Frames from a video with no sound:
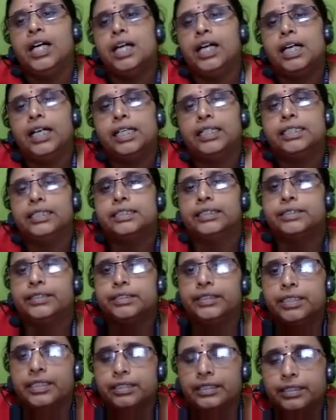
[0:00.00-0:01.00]

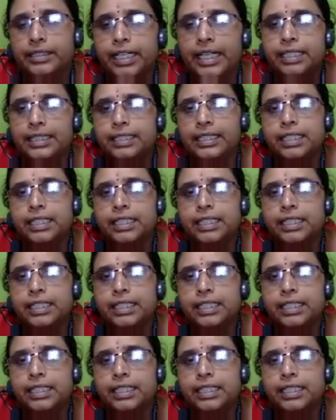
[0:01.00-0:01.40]
that the